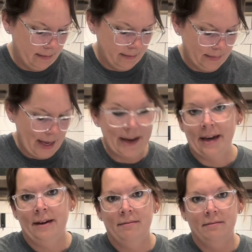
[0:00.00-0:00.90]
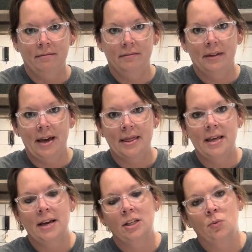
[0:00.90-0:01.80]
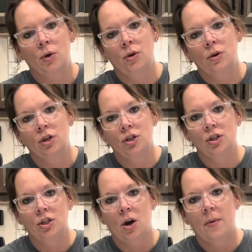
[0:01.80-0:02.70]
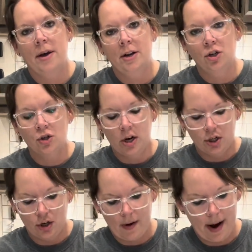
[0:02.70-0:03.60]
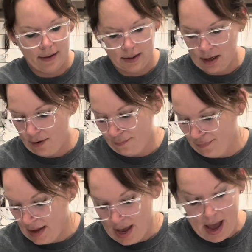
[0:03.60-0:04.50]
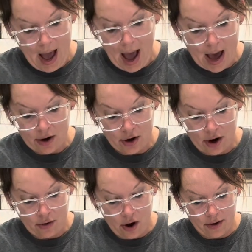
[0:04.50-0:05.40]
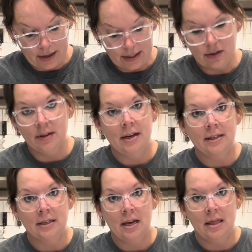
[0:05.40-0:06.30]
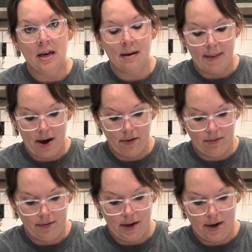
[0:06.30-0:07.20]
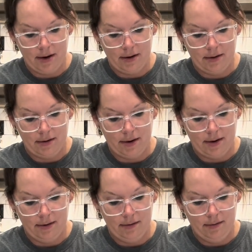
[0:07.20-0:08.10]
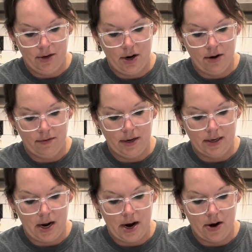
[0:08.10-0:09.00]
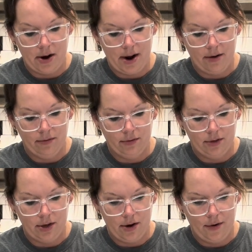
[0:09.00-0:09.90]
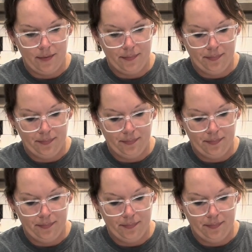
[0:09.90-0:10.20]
it like this where you can just go in and stretch it around. So I don't know, all these little things I think about and, you know, need to iron out. So